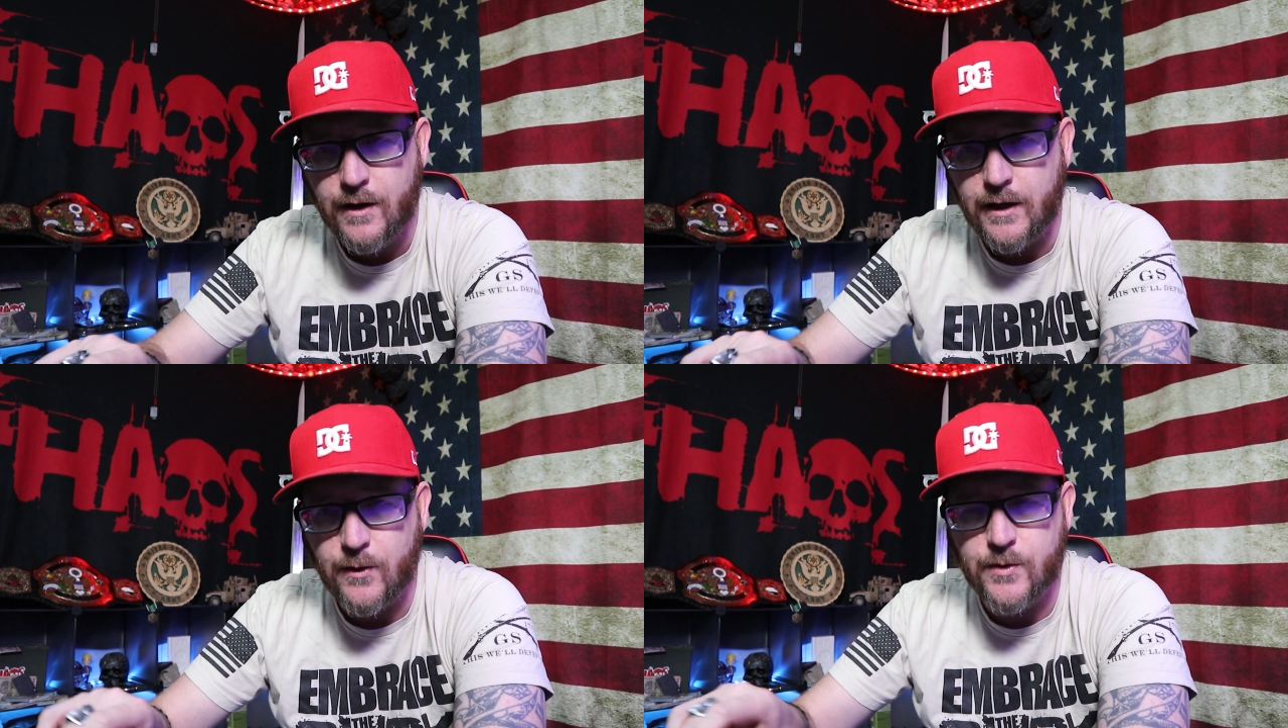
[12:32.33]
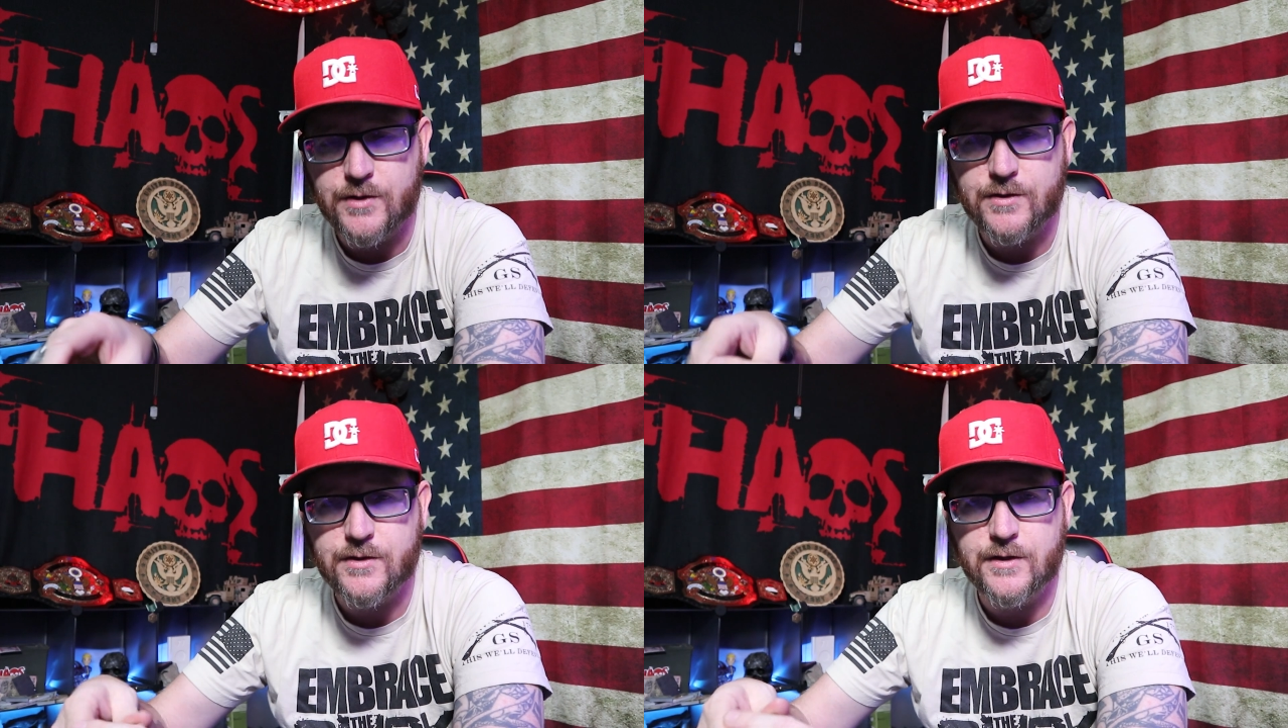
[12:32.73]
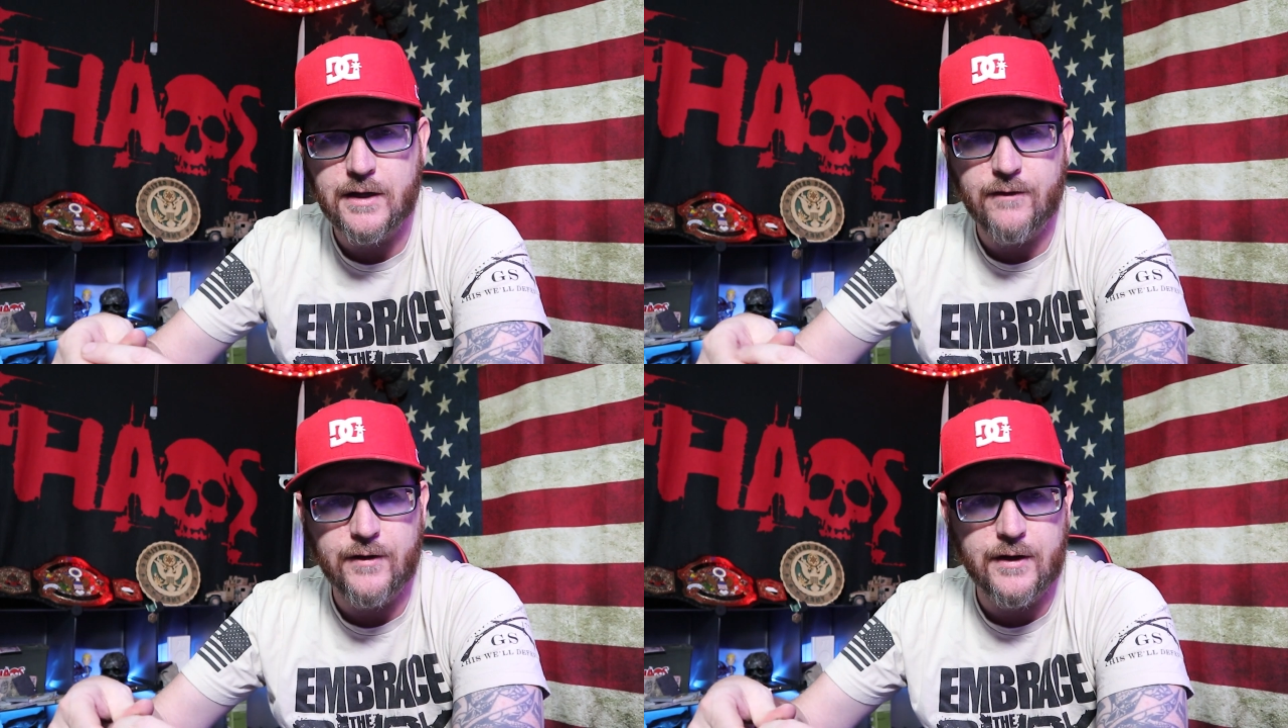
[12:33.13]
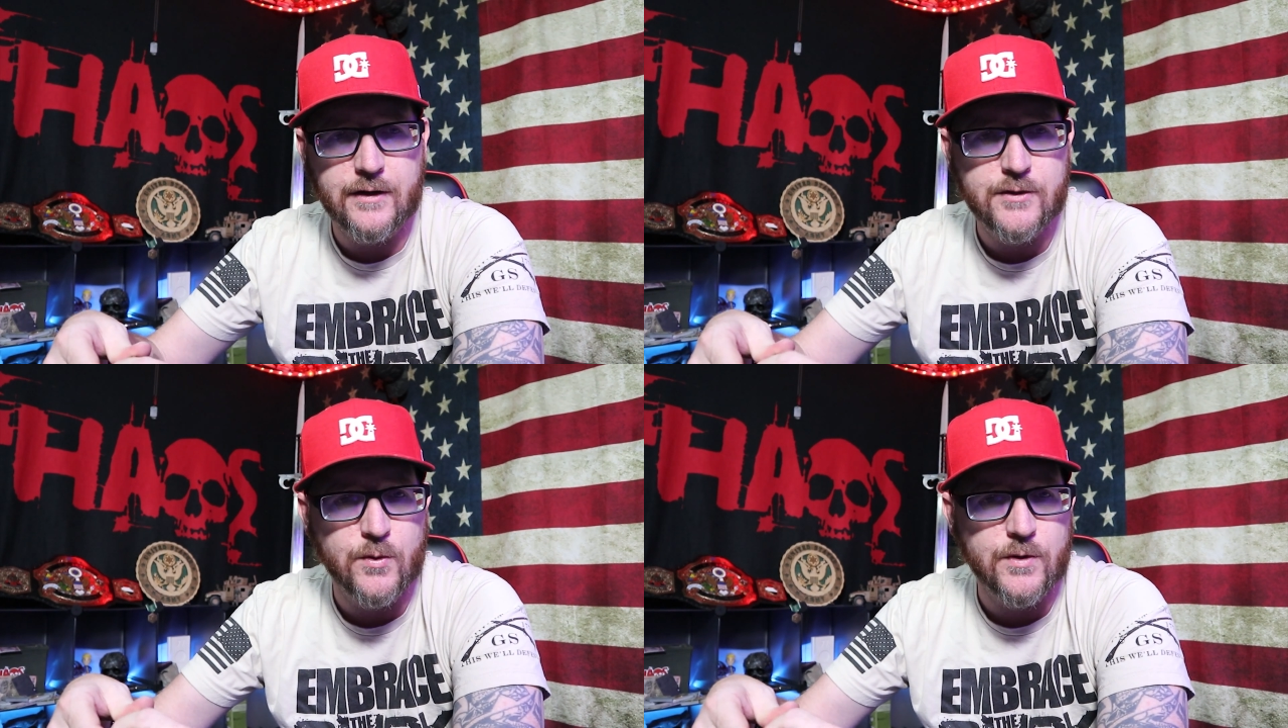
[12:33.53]
He was giving
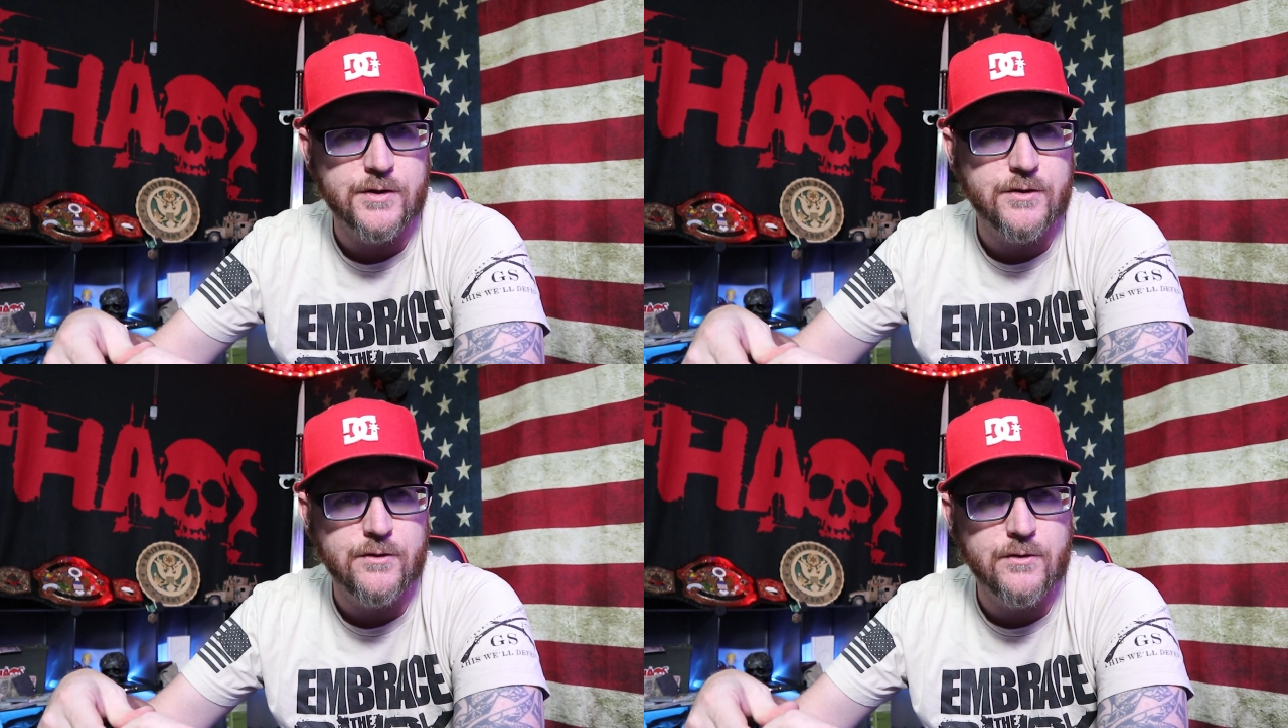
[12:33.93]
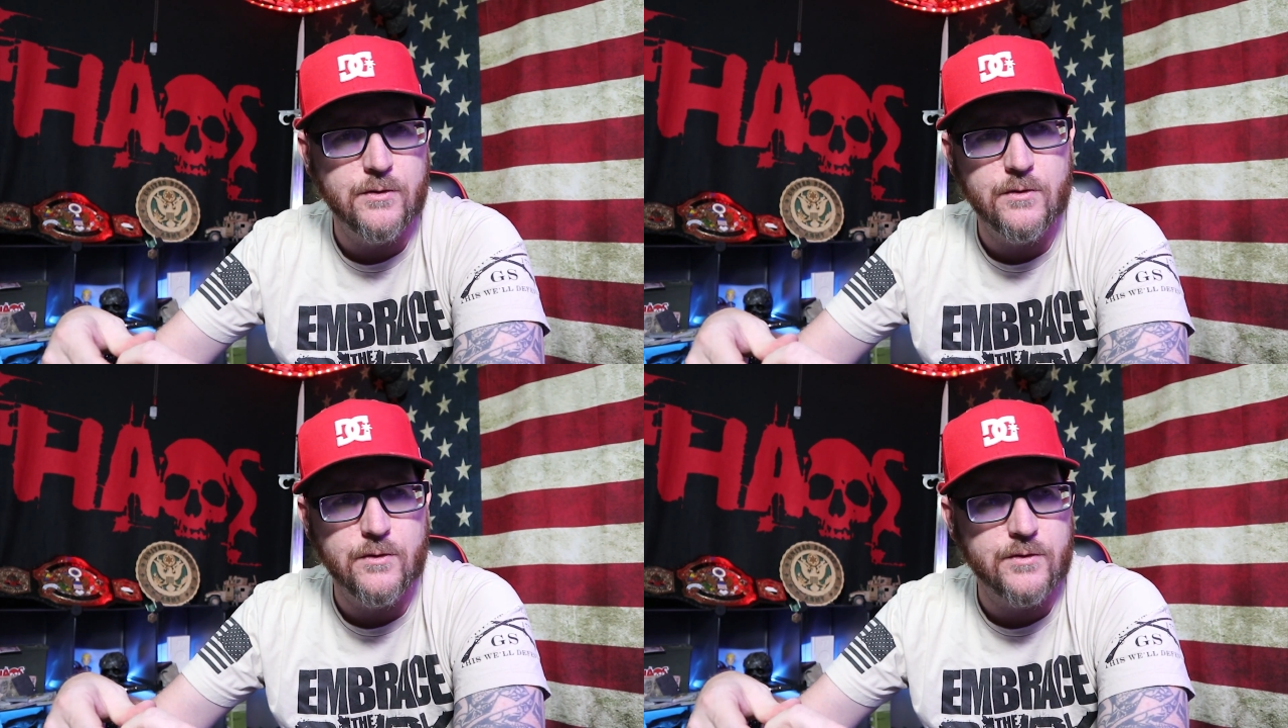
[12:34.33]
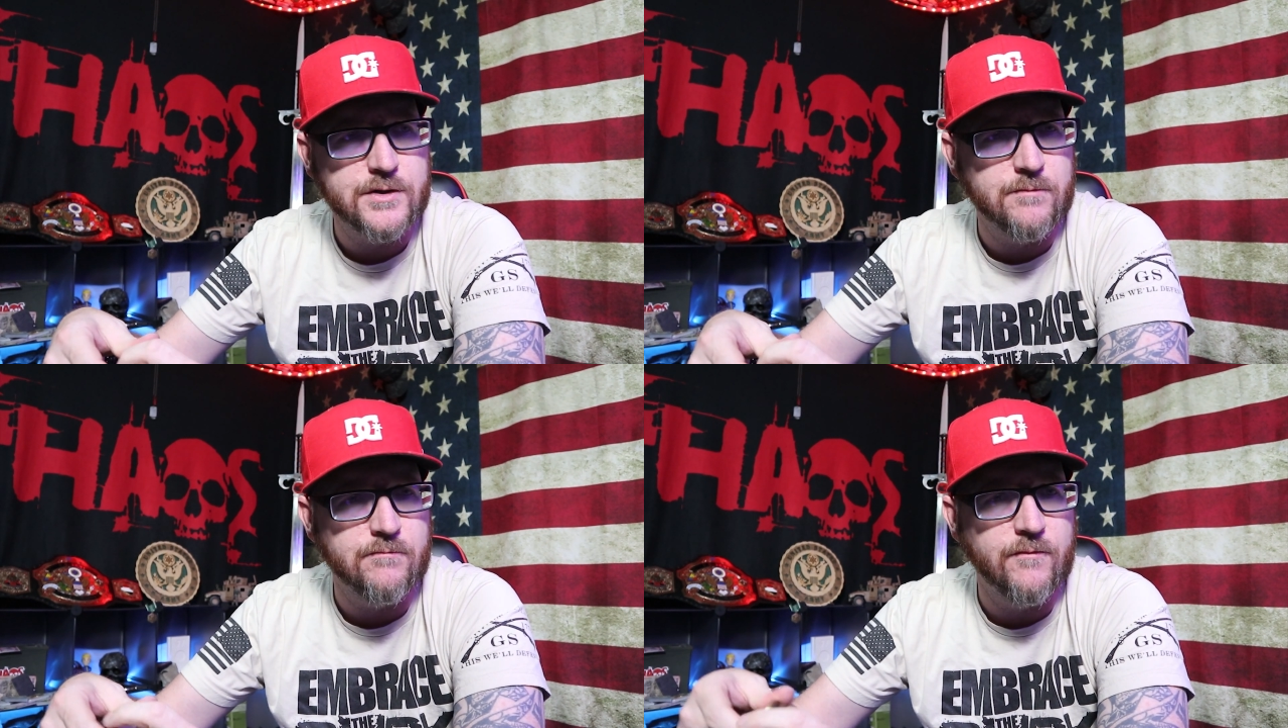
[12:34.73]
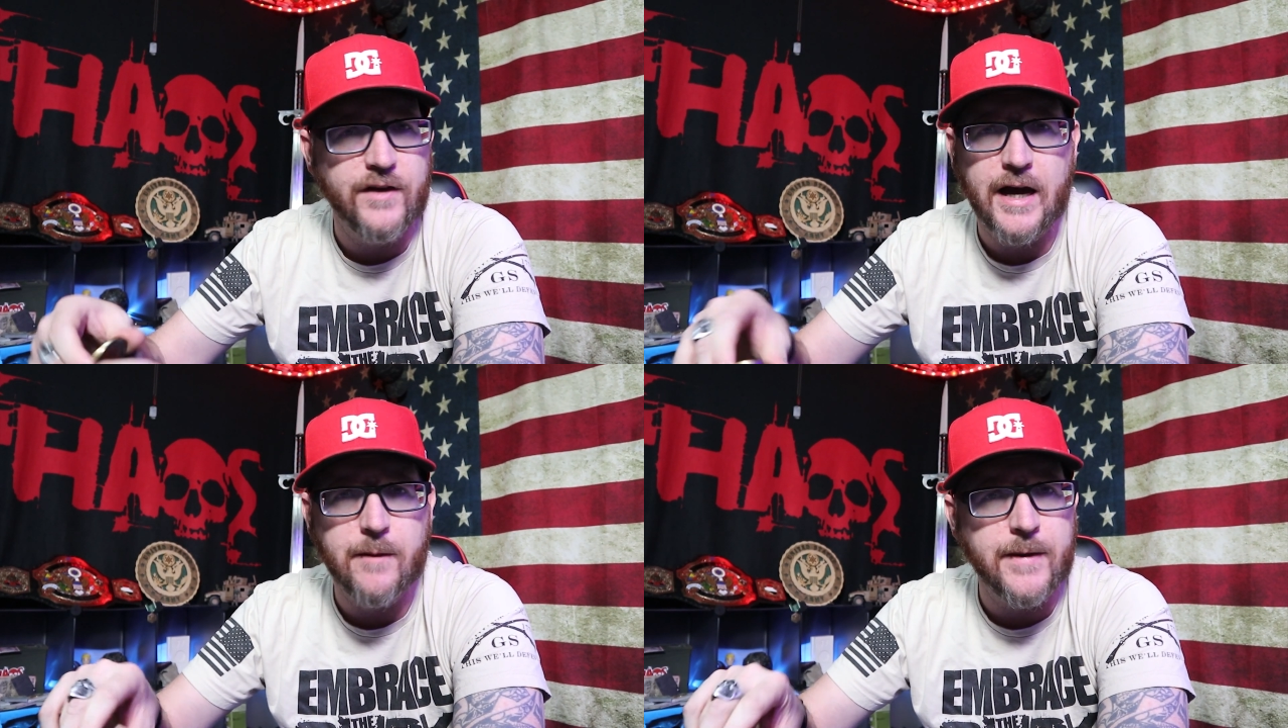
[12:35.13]
a tour to some
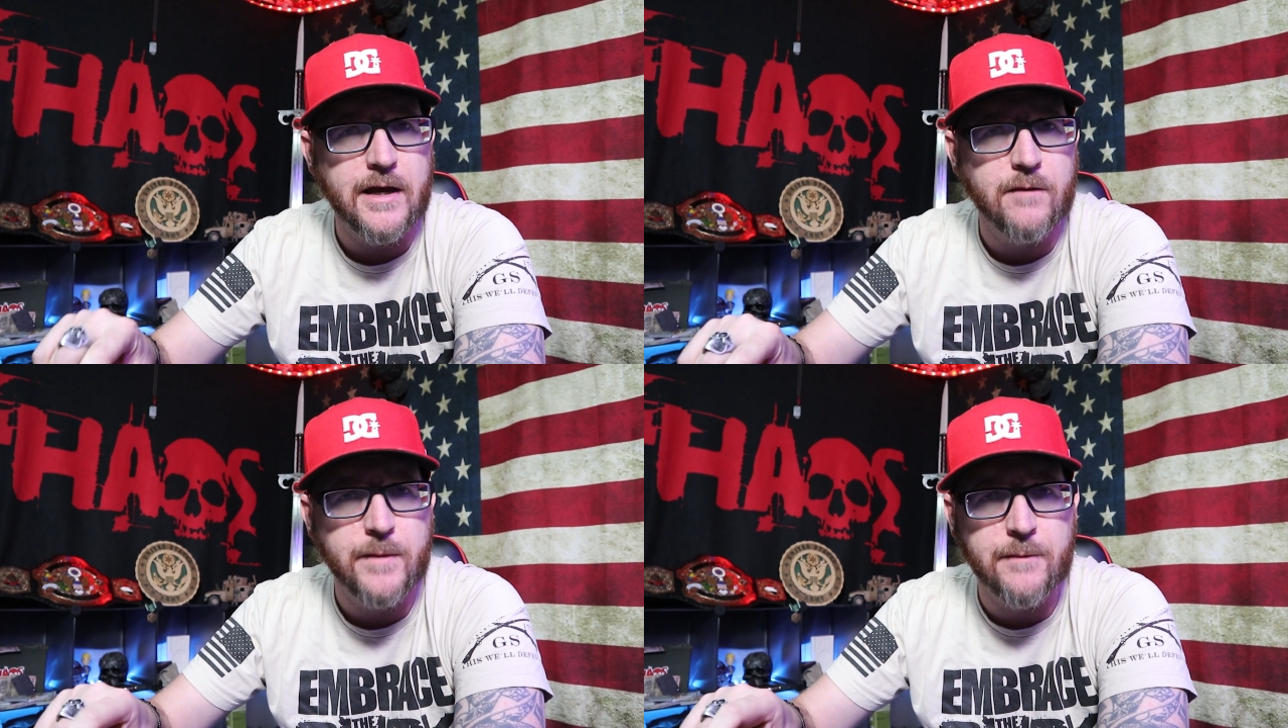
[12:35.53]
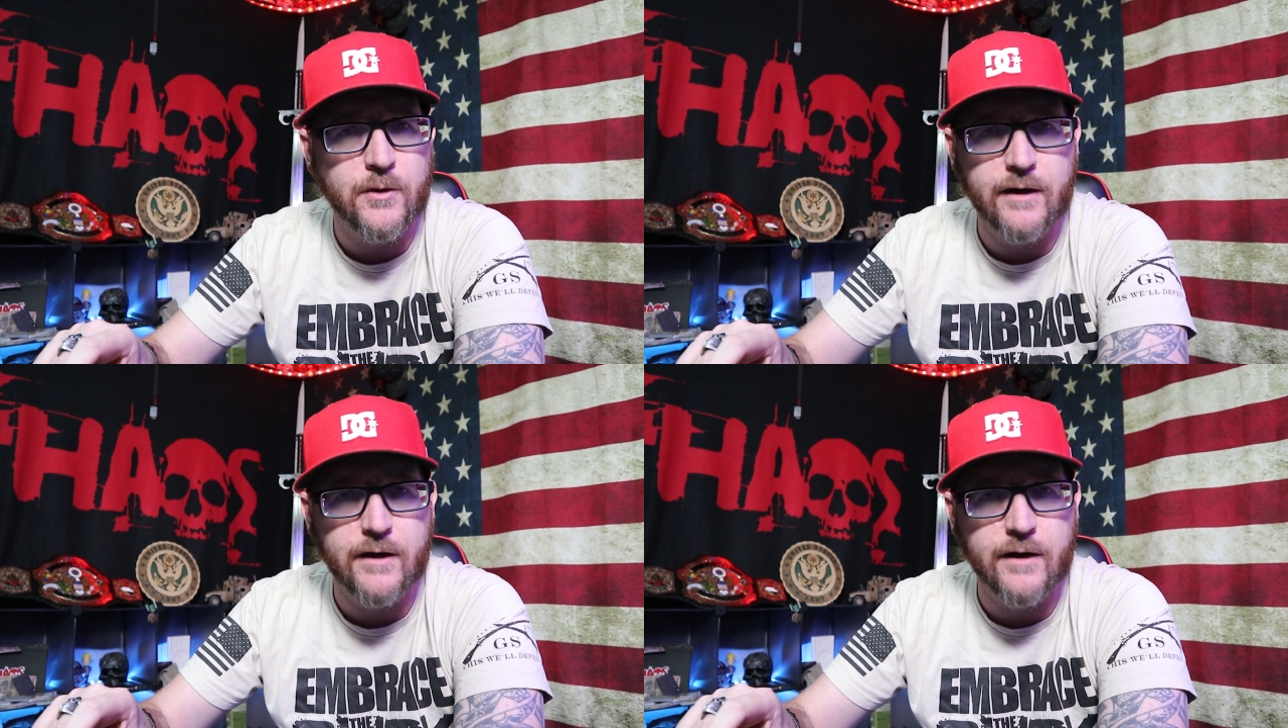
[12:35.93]
VIP people.